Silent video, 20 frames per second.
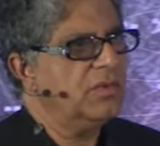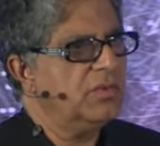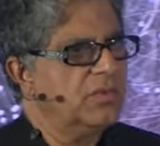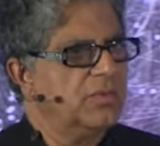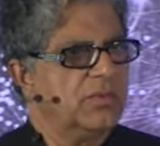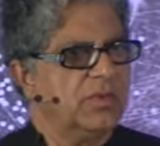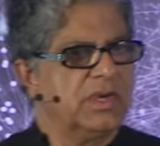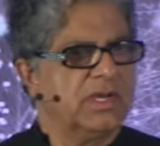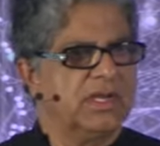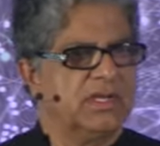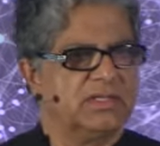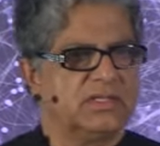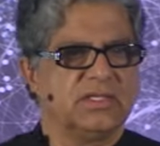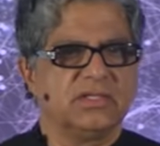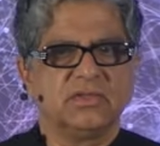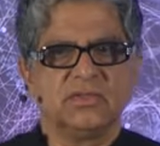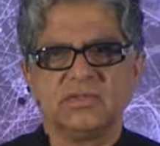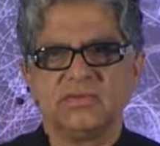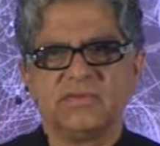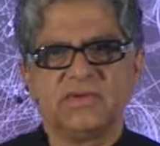where the
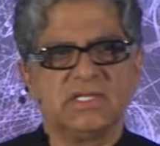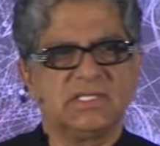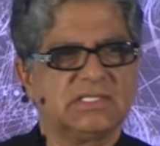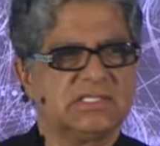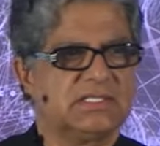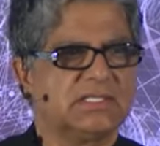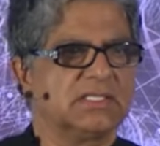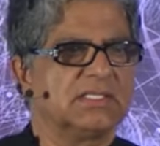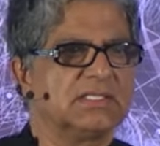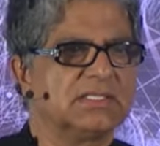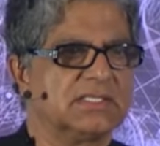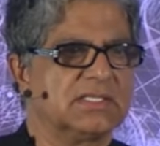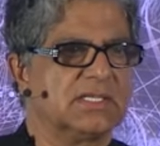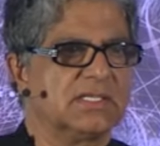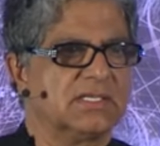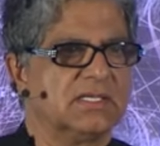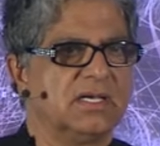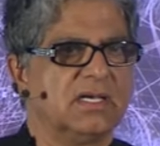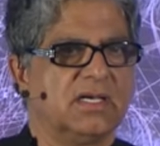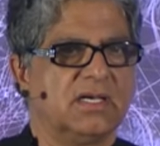universe is
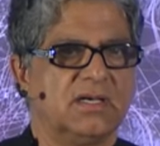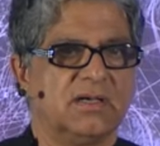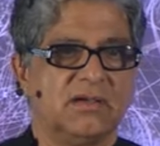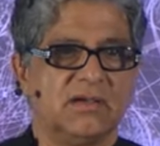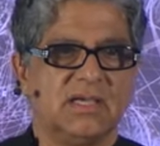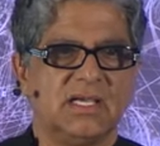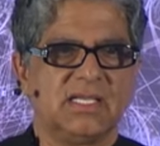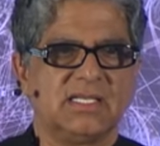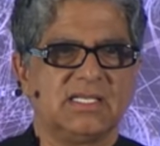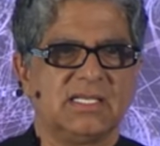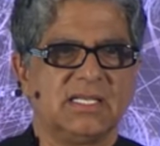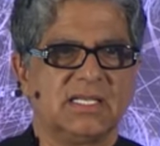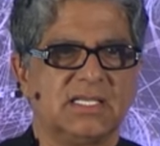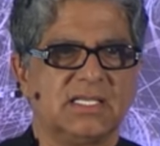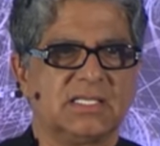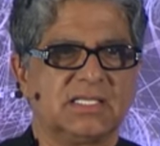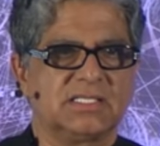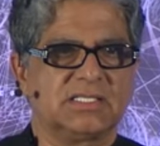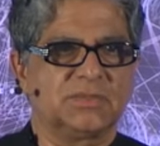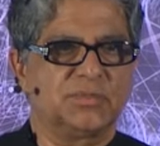an
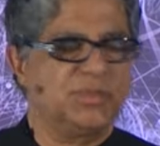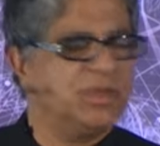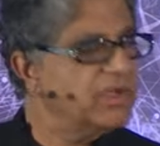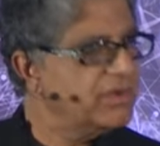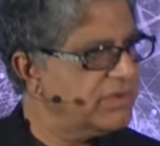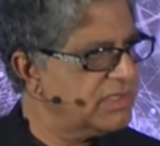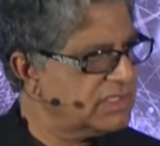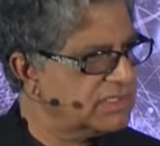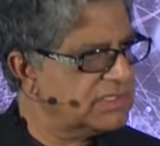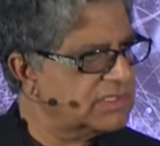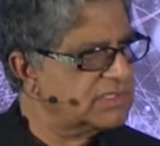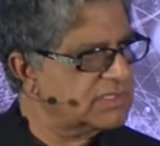experience